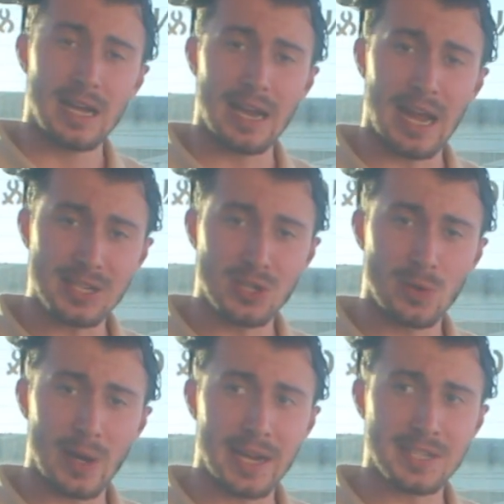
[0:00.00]
As
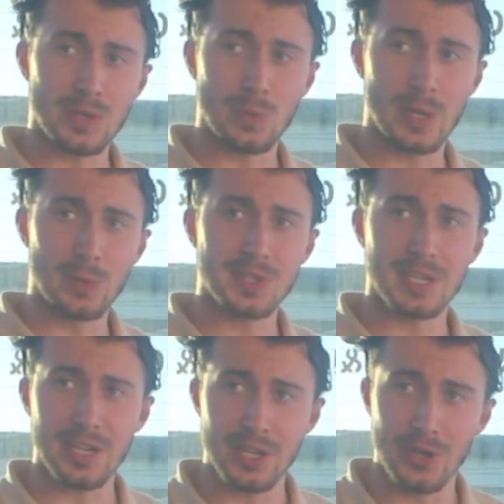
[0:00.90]
always, we will
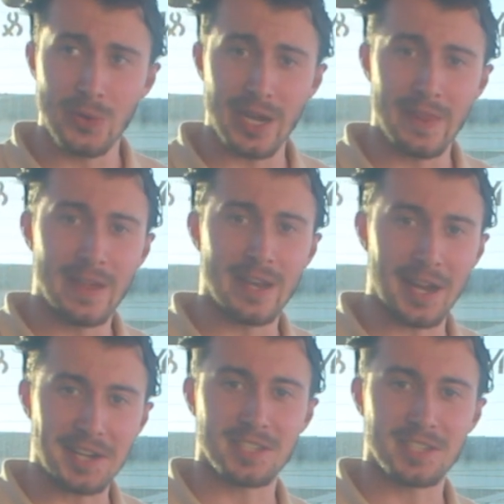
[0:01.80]
see you in the next